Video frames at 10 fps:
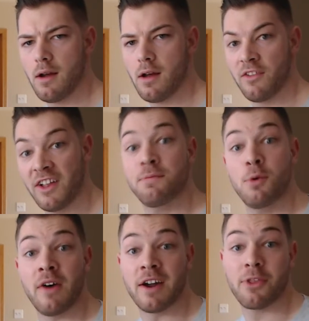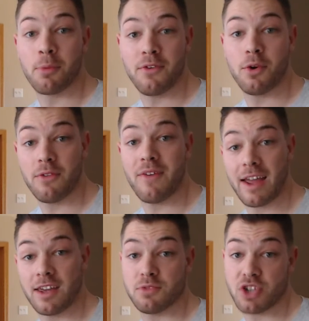Let's move on to the review of the
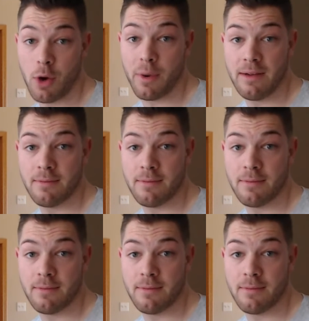vacuum, shall we?